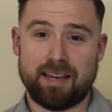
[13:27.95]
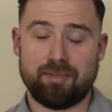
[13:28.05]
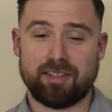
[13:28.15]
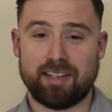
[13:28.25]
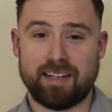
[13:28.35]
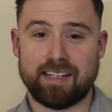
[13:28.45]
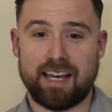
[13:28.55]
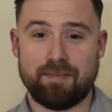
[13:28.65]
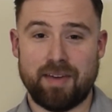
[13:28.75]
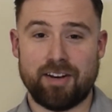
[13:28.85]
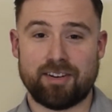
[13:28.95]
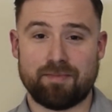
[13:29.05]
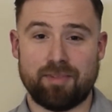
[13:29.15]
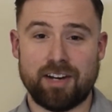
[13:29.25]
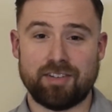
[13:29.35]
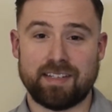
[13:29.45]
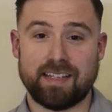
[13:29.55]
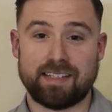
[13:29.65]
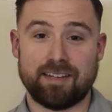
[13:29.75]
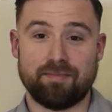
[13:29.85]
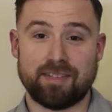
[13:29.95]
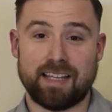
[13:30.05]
able to design better compression systems